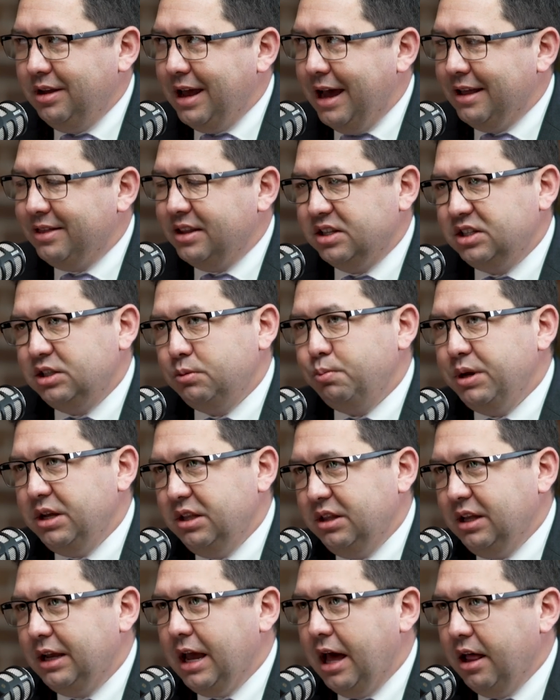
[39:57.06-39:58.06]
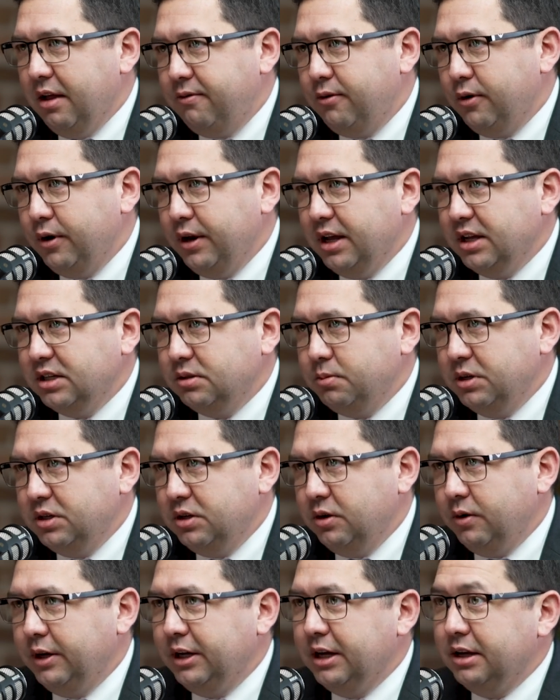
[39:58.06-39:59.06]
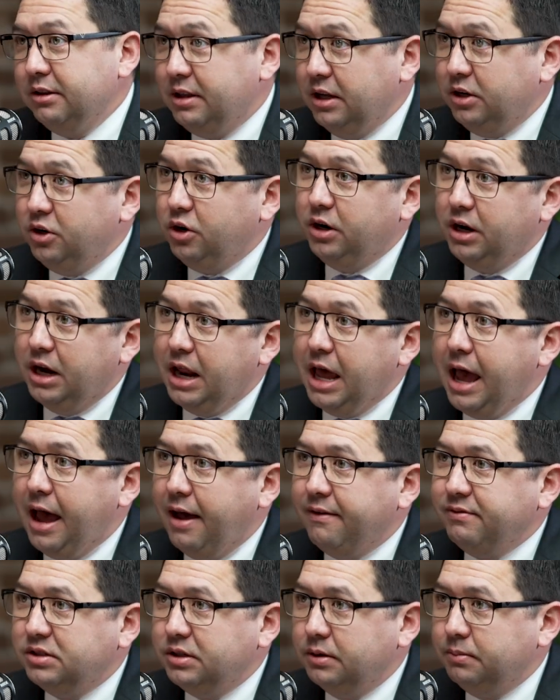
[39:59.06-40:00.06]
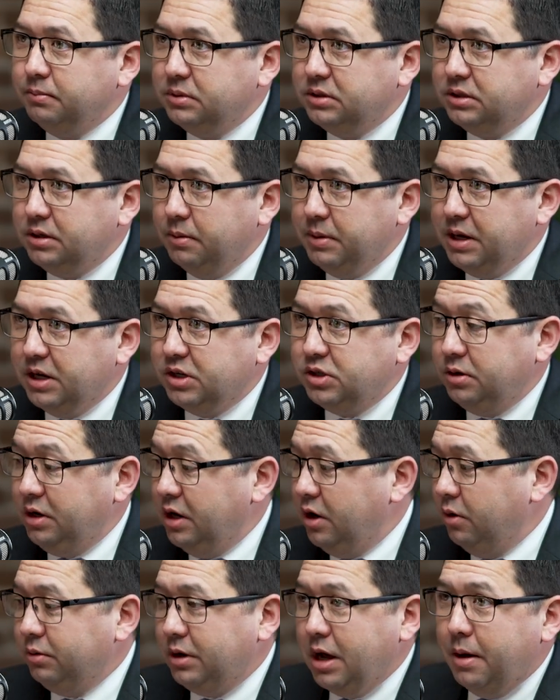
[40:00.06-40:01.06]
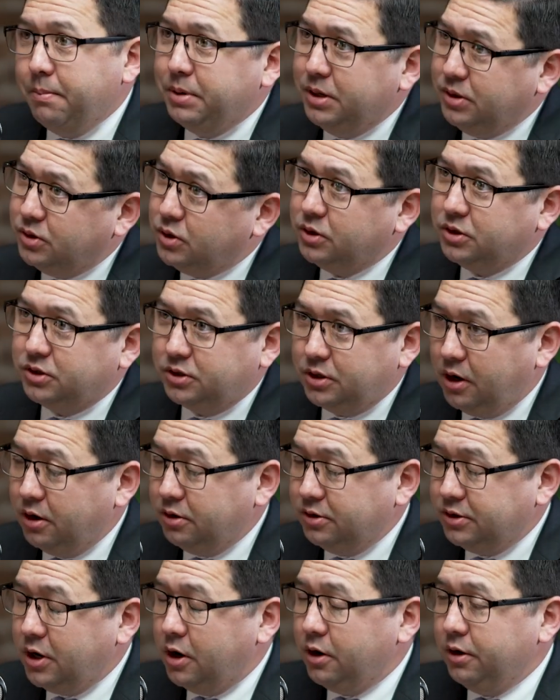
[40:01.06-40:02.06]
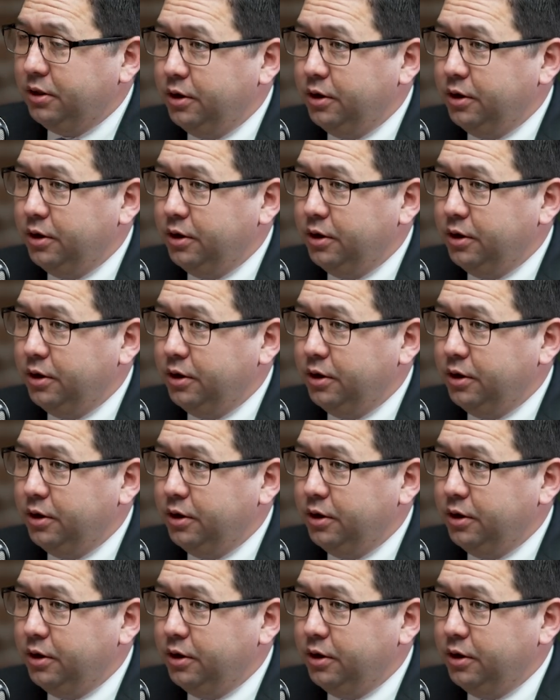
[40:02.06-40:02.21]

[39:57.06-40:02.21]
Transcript: at the speed that California has been doing it, then you're going to have some issue. Companies are going to start